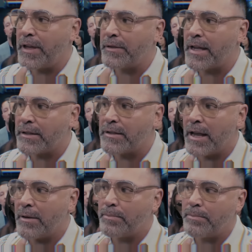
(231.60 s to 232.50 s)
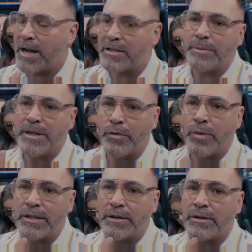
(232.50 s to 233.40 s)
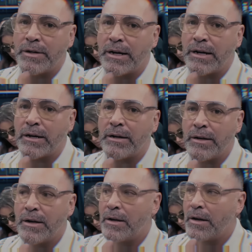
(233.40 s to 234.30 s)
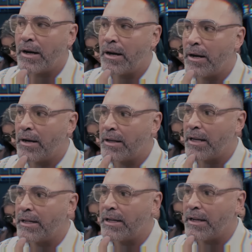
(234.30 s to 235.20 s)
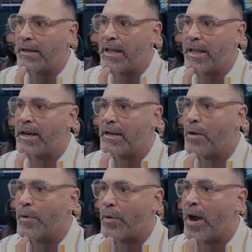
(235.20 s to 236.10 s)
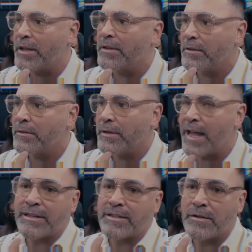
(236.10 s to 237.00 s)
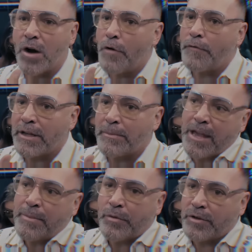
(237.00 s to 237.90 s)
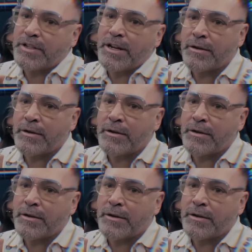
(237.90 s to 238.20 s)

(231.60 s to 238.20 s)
I think that yeah possibly the winner uh, uh, can uh, can get it on with Ryan next. Well, hopefully, maybe we'll see.